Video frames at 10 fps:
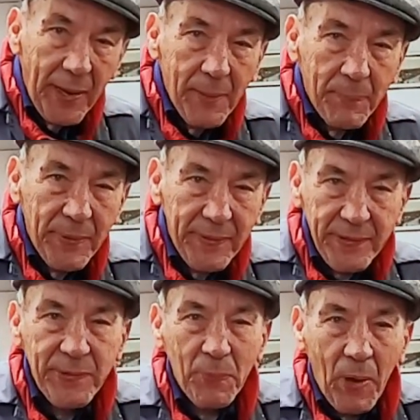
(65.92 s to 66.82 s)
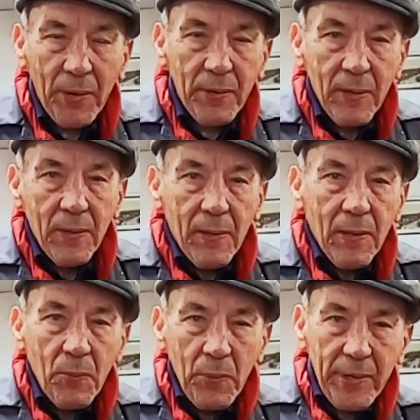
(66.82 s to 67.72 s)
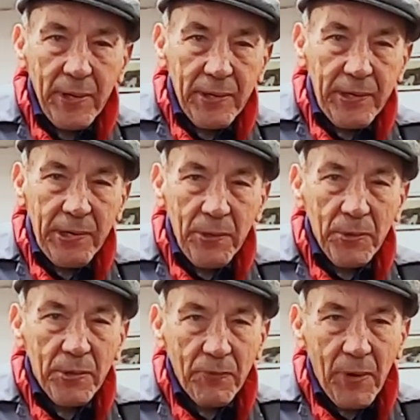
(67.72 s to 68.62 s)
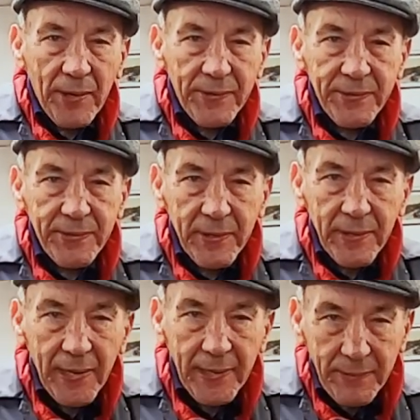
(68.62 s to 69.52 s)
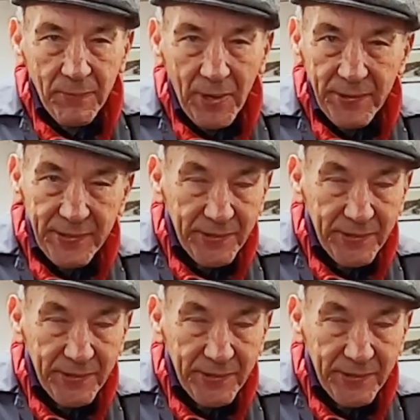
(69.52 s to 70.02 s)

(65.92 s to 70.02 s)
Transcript: that, but this one, we're going to cure the rust, any rust.